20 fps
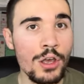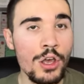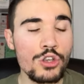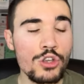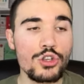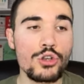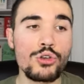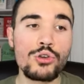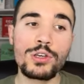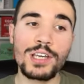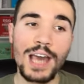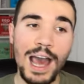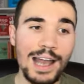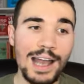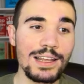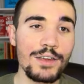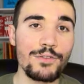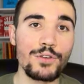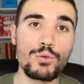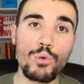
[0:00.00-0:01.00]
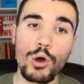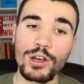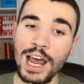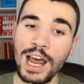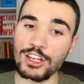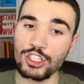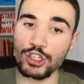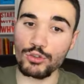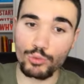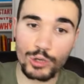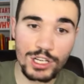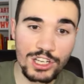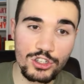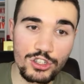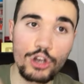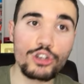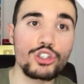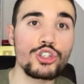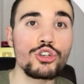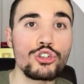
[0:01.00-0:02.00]
So you can, if you want, actually
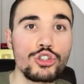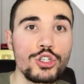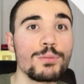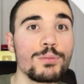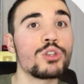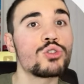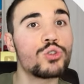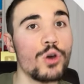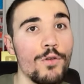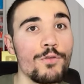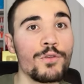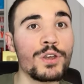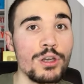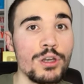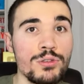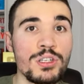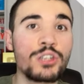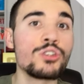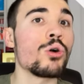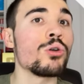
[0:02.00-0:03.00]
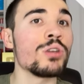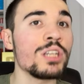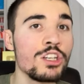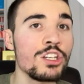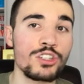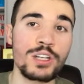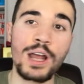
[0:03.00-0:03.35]
research YouTube, the top videos in your niche.